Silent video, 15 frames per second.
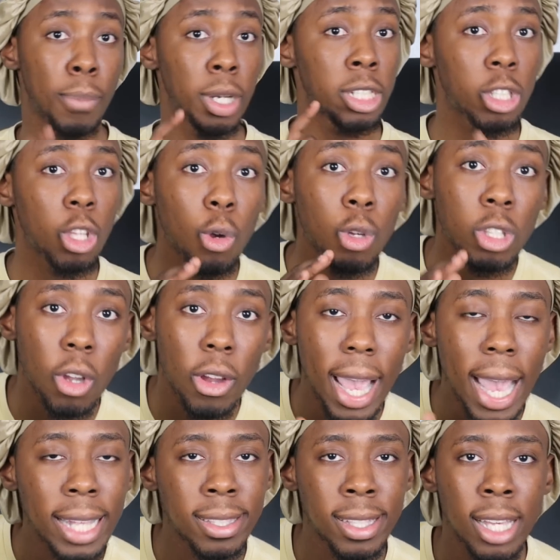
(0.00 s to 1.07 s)
But still start
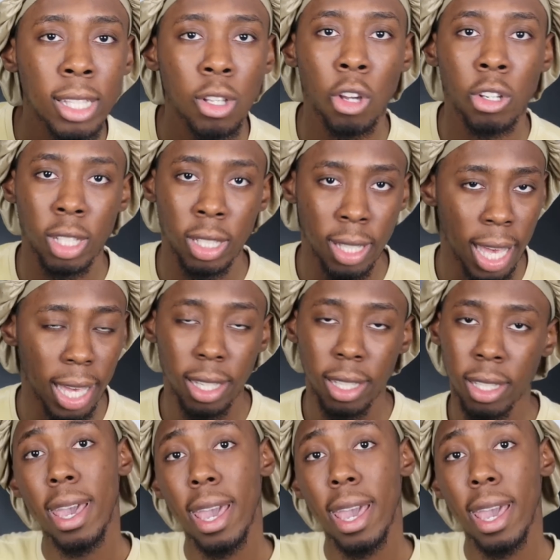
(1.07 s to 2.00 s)
at $10 a day.